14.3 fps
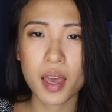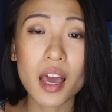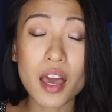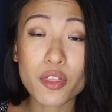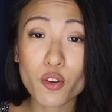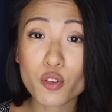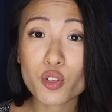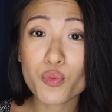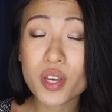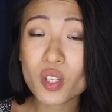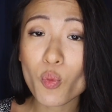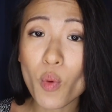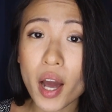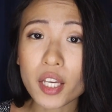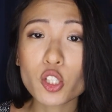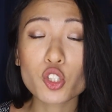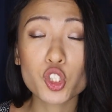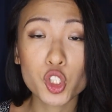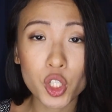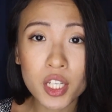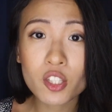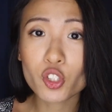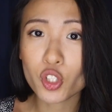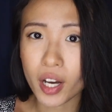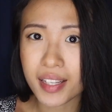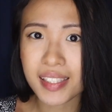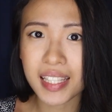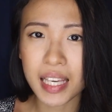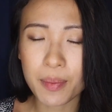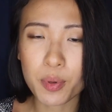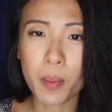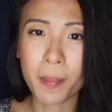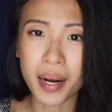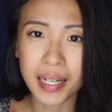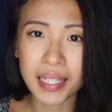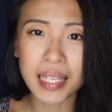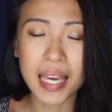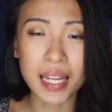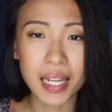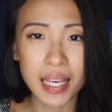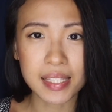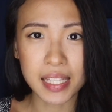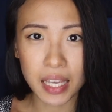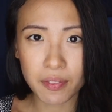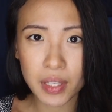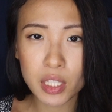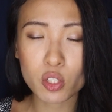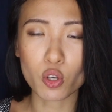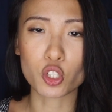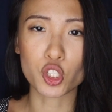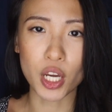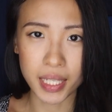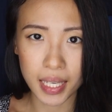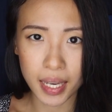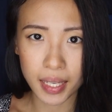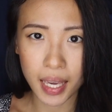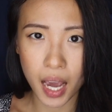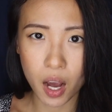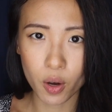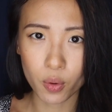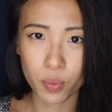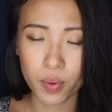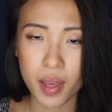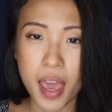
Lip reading: And there's a reason why you shouldn't just keep your money in a savings or checking account.